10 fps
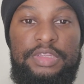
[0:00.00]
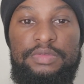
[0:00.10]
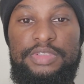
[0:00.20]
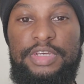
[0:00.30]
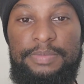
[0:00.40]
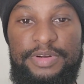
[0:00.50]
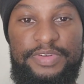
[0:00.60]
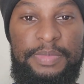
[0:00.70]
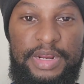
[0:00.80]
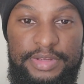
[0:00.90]
What's up,
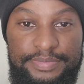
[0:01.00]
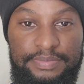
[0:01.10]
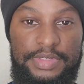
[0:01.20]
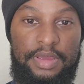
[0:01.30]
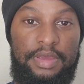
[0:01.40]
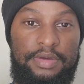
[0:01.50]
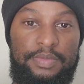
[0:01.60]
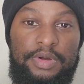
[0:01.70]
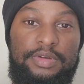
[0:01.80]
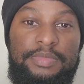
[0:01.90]
everybody?
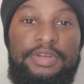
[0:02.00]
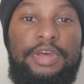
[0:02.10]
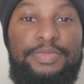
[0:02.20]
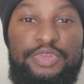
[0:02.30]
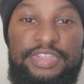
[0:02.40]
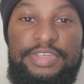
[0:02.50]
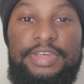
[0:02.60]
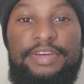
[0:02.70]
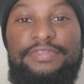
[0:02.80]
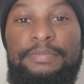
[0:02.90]
Welcome to
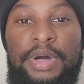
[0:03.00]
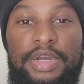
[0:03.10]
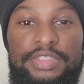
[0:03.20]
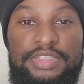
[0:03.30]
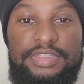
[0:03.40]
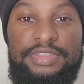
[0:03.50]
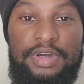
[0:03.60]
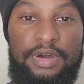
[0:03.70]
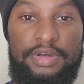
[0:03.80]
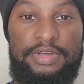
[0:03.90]
WTF Boxing
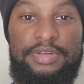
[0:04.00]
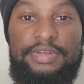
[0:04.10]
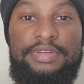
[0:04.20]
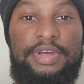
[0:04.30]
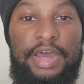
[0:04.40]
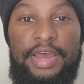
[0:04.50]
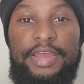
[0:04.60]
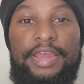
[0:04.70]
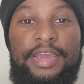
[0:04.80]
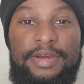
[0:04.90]
Talk.
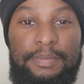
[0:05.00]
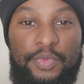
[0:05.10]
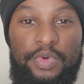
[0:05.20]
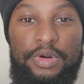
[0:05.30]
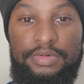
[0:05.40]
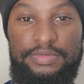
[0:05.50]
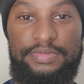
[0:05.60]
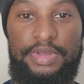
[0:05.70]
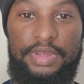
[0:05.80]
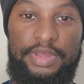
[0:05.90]
I am Ro,
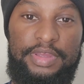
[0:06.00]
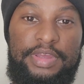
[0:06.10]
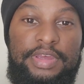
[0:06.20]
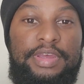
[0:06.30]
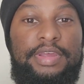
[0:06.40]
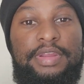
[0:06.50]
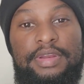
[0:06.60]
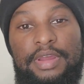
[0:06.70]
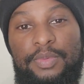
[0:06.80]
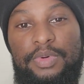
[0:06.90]

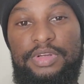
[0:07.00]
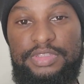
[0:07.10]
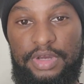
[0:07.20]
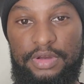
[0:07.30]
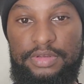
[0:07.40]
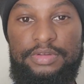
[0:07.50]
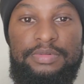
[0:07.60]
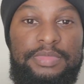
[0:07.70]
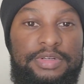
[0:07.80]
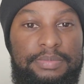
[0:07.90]
and I want to talk a
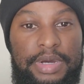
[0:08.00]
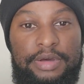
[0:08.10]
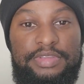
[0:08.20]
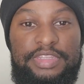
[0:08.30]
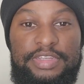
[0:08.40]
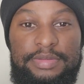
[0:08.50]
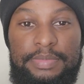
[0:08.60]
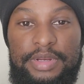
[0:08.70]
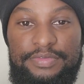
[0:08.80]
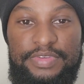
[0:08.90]
little bit about the
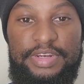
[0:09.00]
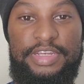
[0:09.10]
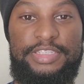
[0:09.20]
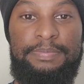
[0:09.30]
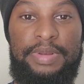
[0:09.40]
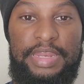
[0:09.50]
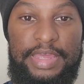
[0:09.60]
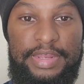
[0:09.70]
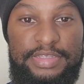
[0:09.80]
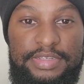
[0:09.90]
Benavidez
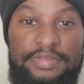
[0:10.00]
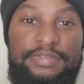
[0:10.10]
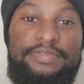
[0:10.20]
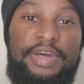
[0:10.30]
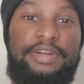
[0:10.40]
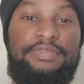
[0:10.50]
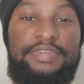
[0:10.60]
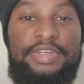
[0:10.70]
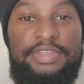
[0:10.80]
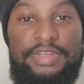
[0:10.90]
Plant fight
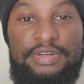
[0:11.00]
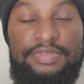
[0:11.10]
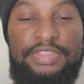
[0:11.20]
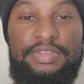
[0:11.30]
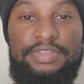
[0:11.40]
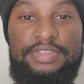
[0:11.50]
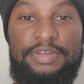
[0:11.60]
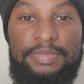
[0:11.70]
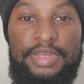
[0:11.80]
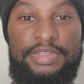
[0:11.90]
event that recently
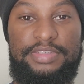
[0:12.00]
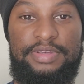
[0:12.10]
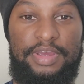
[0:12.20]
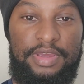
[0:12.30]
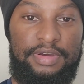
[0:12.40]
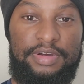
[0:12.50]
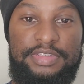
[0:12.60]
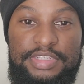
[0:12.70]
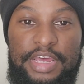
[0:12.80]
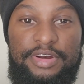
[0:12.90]
took place on
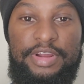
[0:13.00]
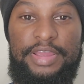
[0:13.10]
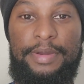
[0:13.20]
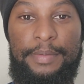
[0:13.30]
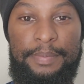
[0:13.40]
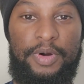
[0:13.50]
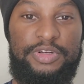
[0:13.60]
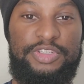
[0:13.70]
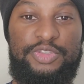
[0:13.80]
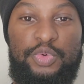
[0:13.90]
Saturday,
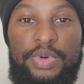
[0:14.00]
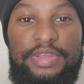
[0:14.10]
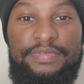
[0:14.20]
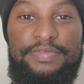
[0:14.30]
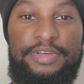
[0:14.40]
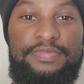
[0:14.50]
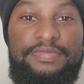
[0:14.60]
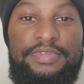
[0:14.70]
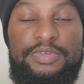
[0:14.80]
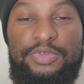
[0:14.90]
March 25th,
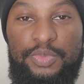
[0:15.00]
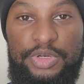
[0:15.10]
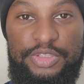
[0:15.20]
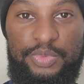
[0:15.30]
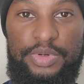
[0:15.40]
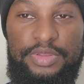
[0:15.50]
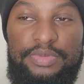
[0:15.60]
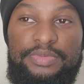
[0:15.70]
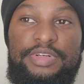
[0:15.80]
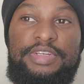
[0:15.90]

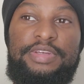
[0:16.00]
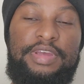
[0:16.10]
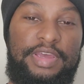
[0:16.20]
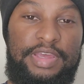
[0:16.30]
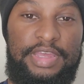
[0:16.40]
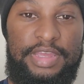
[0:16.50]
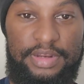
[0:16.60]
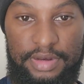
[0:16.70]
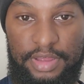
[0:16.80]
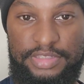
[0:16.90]
2023,
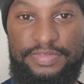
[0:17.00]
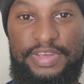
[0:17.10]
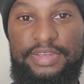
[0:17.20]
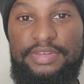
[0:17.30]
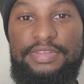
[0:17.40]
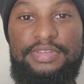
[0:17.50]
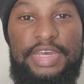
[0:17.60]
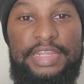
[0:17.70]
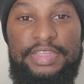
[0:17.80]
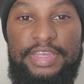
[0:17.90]
in Las Vegas
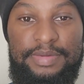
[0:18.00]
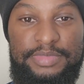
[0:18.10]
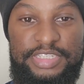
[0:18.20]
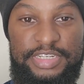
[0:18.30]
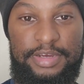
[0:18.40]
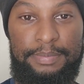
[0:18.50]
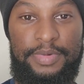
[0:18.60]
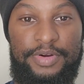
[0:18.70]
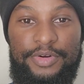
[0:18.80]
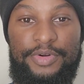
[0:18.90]
at the
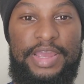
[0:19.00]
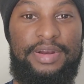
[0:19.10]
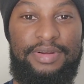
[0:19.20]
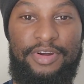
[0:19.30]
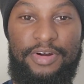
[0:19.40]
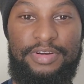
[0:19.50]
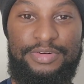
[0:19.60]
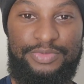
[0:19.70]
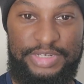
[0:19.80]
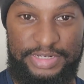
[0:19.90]
MGM Grand Garden
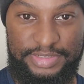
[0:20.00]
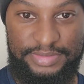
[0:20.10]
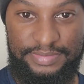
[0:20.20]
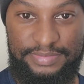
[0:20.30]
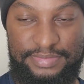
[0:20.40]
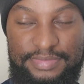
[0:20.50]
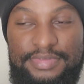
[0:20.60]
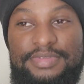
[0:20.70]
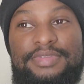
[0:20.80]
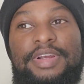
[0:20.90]
Arena.
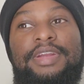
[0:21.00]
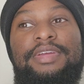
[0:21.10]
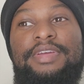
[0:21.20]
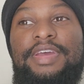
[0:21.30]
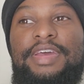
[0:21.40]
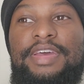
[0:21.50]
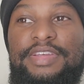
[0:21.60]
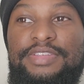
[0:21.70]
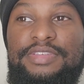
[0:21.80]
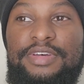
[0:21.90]
Alrighty,
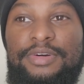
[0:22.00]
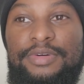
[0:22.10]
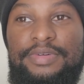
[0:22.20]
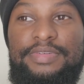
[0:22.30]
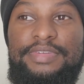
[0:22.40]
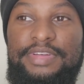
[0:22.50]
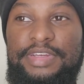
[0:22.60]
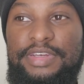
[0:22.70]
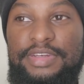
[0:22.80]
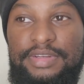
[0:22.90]
so
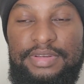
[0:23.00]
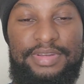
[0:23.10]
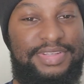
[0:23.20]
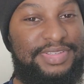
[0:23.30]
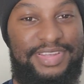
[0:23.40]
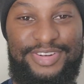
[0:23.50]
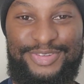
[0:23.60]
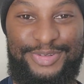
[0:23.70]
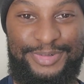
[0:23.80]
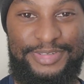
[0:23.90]
let's get
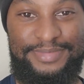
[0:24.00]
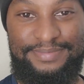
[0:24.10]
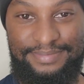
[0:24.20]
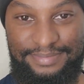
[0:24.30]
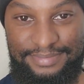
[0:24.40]
into it.